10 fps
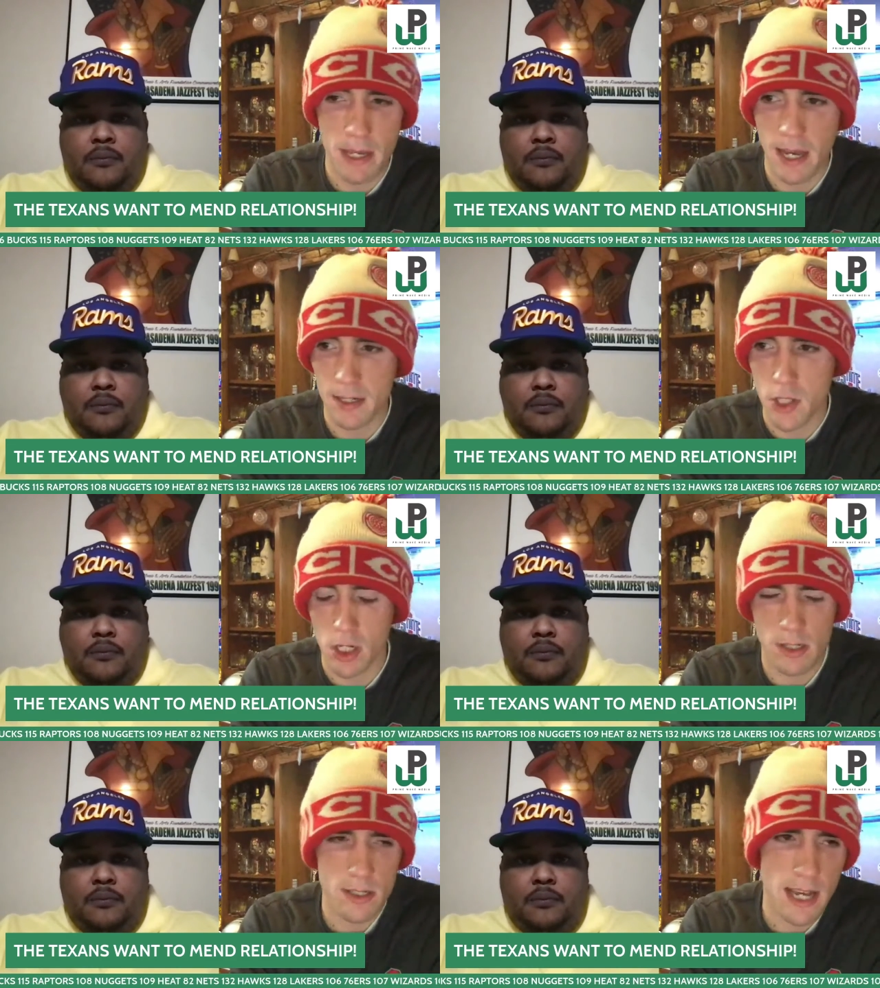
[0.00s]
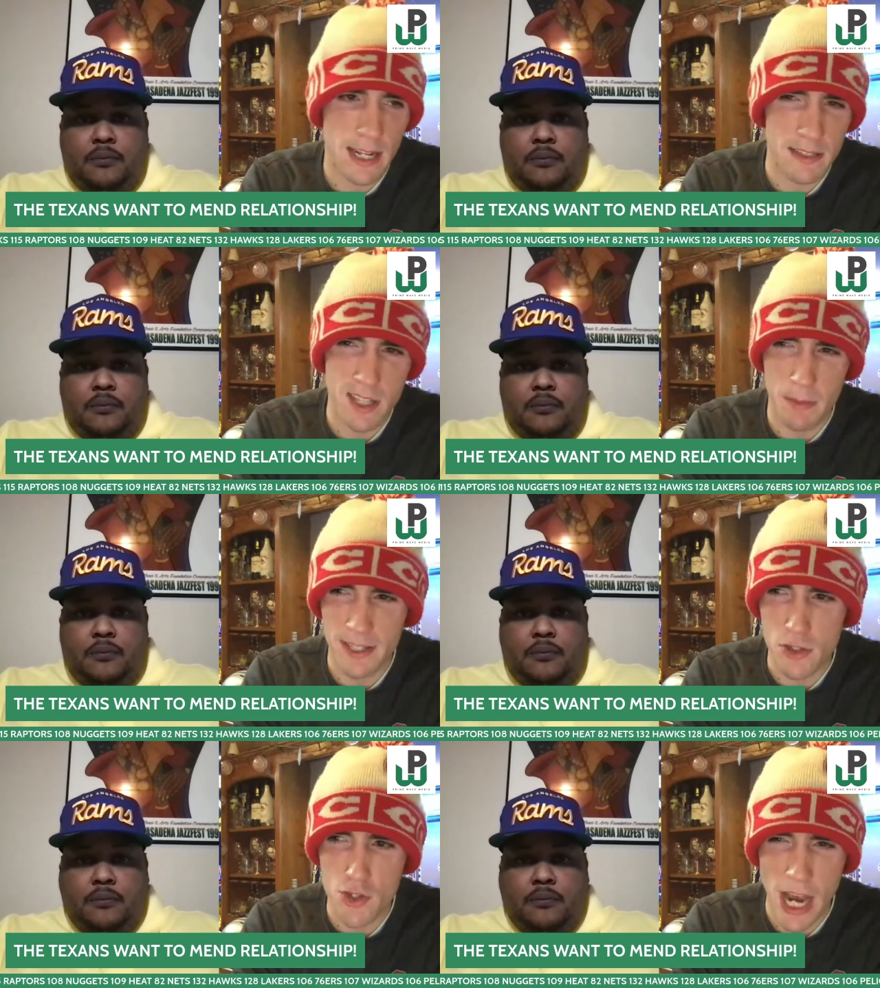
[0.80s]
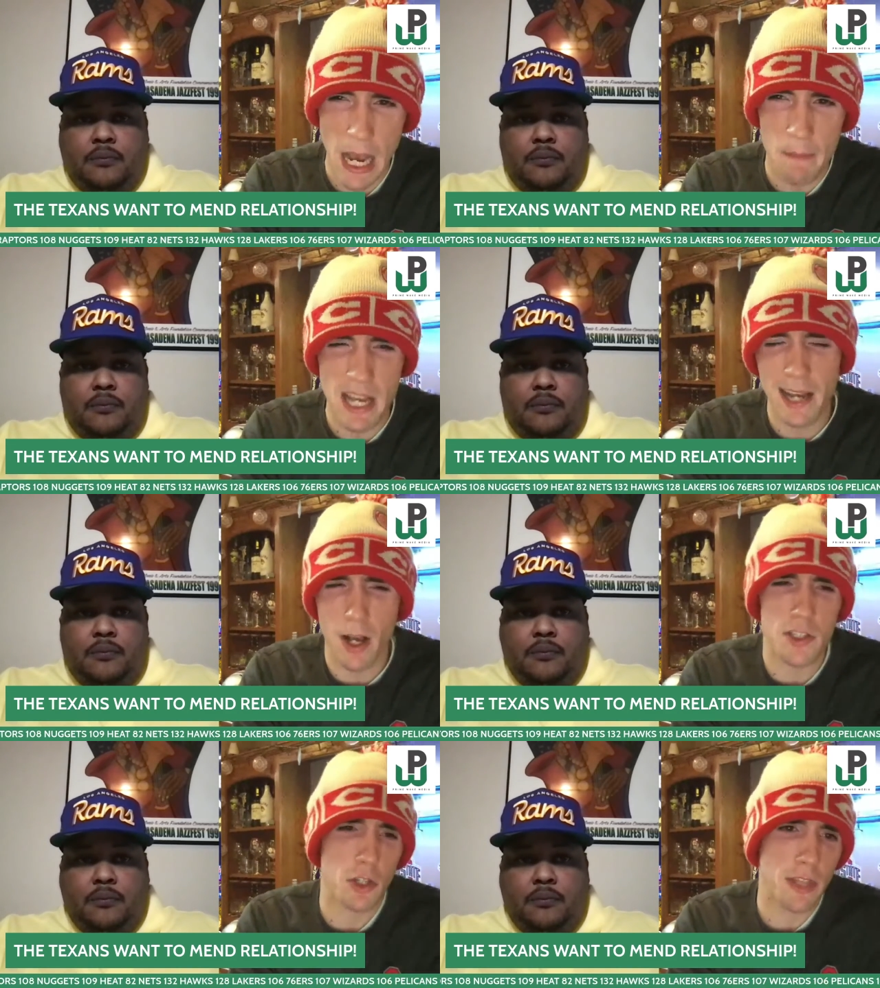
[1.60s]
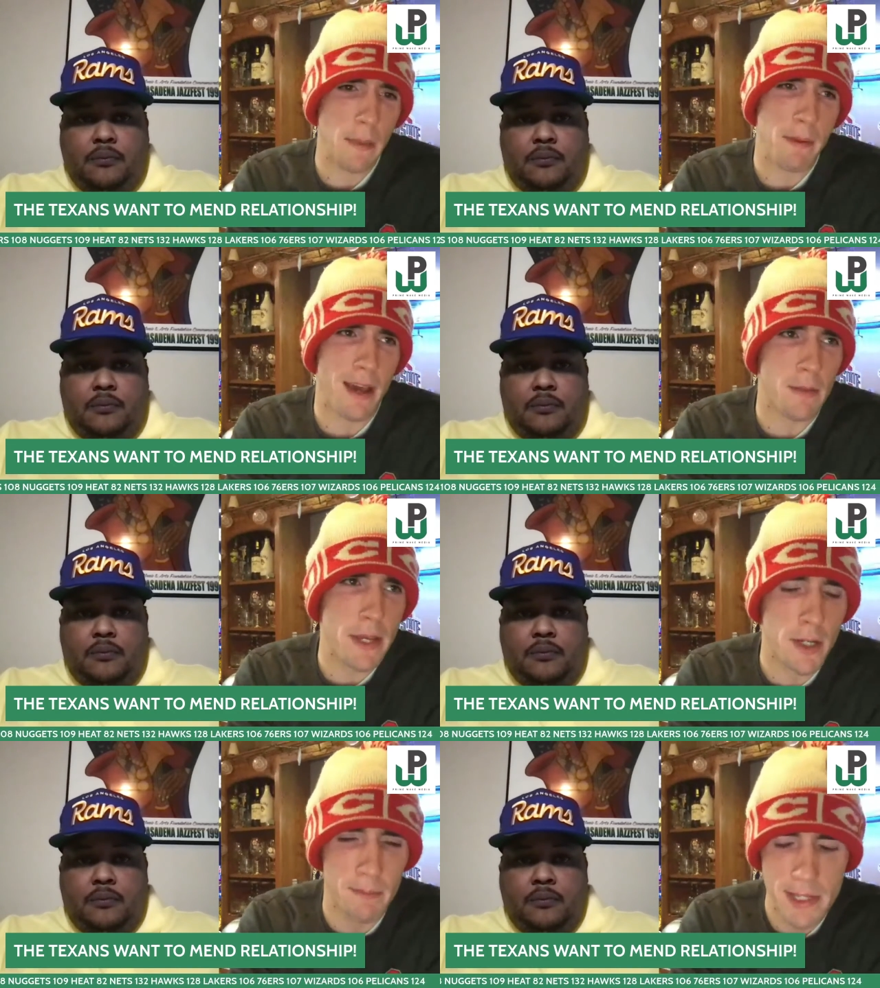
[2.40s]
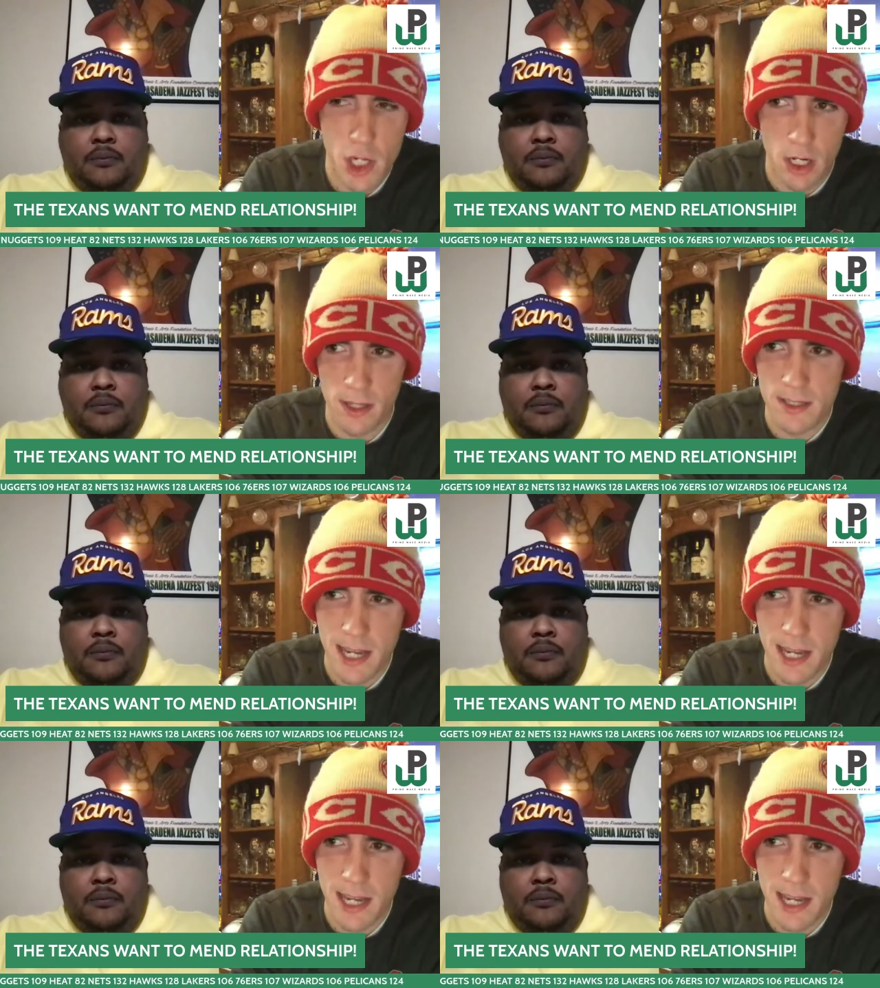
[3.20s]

Speaker 1: be kind of turning his head on some of these jobs. I also think enemy could be turning his